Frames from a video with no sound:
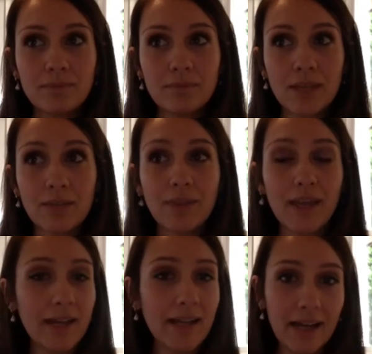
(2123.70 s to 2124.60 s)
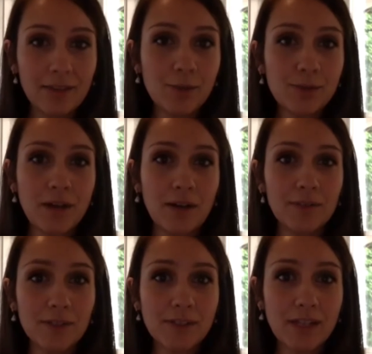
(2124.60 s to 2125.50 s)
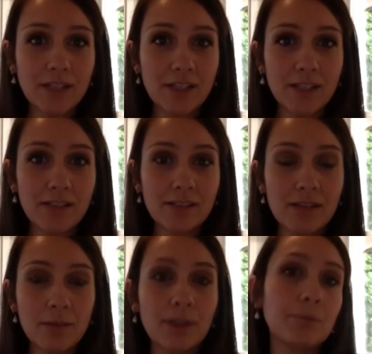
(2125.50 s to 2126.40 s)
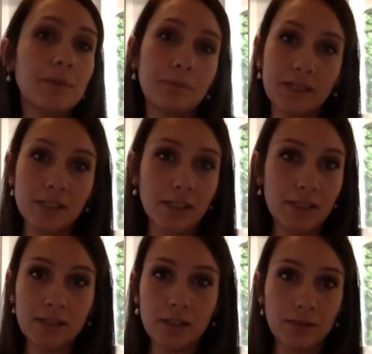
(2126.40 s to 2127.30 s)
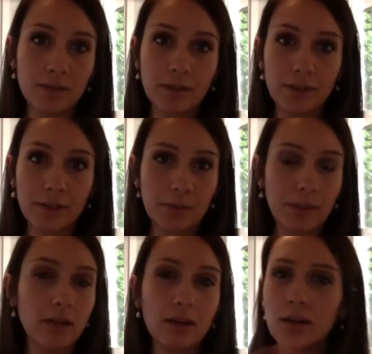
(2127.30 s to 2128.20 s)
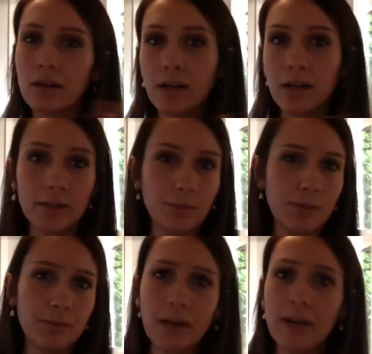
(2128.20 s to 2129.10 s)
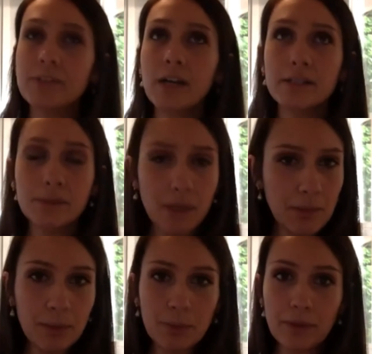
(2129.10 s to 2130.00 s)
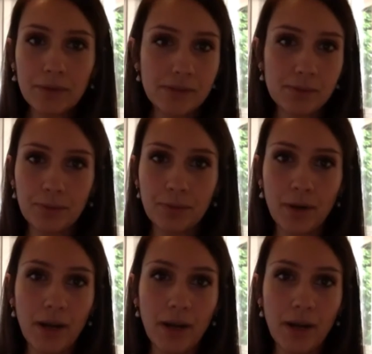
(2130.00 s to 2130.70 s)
if they had had those conversations, it would have been much easier for her to be like, oh, I've talked to my mom about this before.